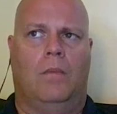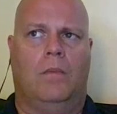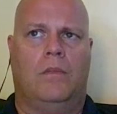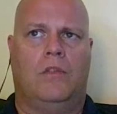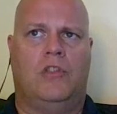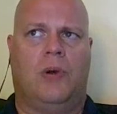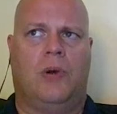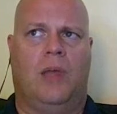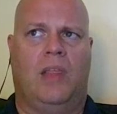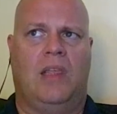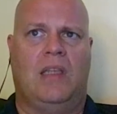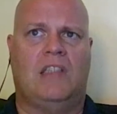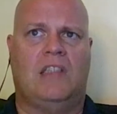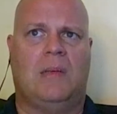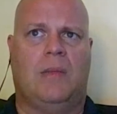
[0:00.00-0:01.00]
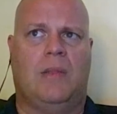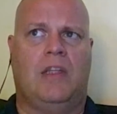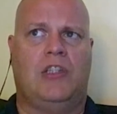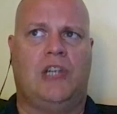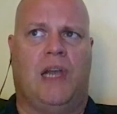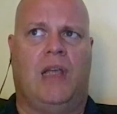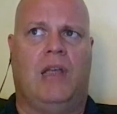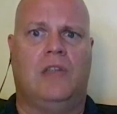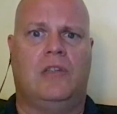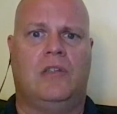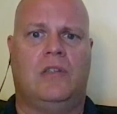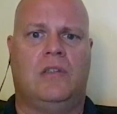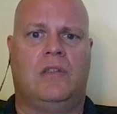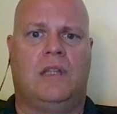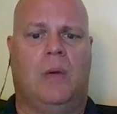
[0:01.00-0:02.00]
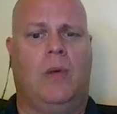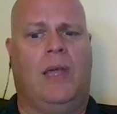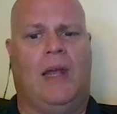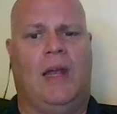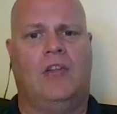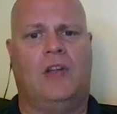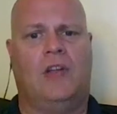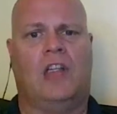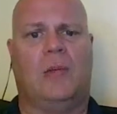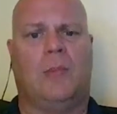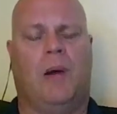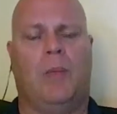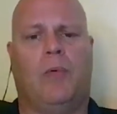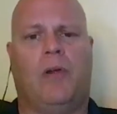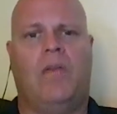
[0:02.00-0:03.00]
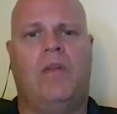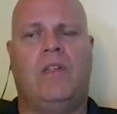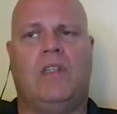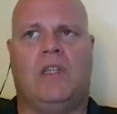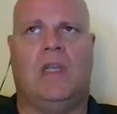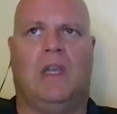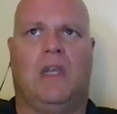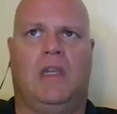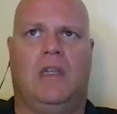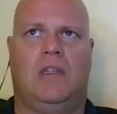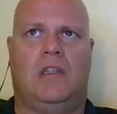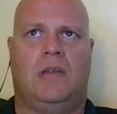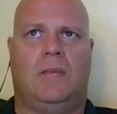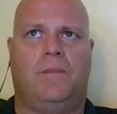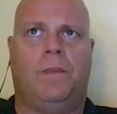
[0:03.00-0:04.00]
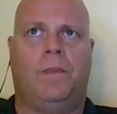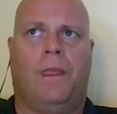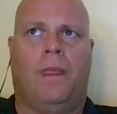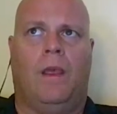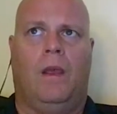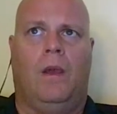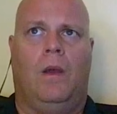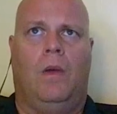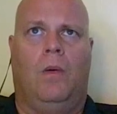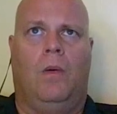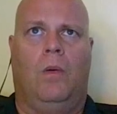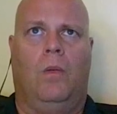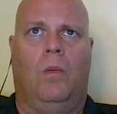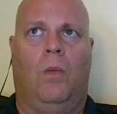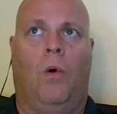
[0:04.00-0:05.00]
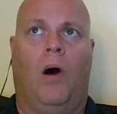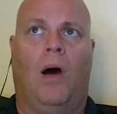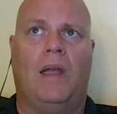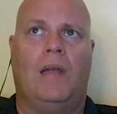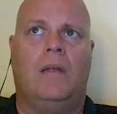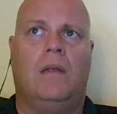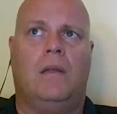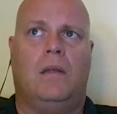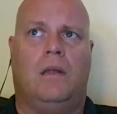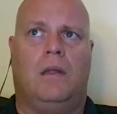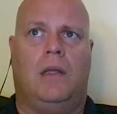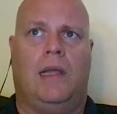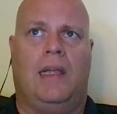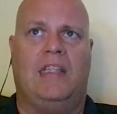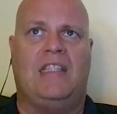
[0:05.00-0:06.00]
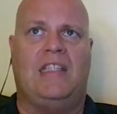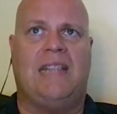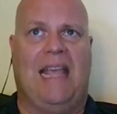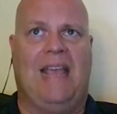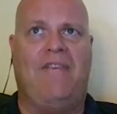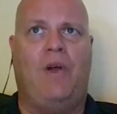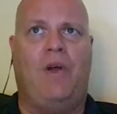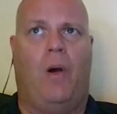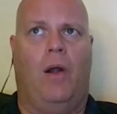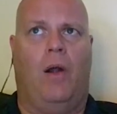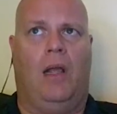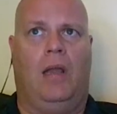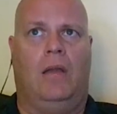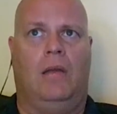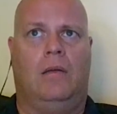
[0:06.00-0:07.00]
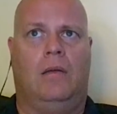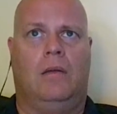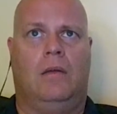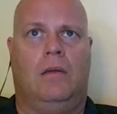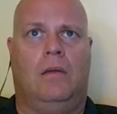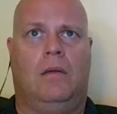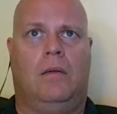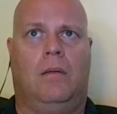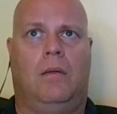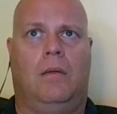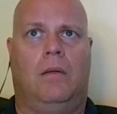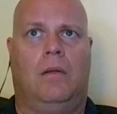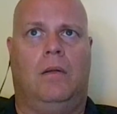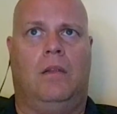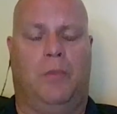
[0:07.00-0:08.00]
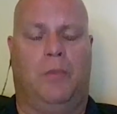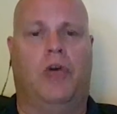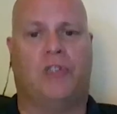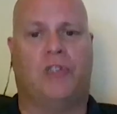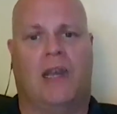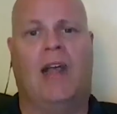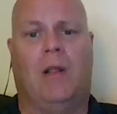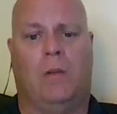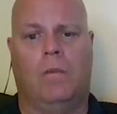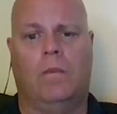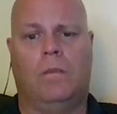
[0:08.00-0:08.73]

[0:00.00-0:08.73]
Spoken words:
So I think some of the challenges that we kind of talked about previously is, one, is safeguarding the personnel.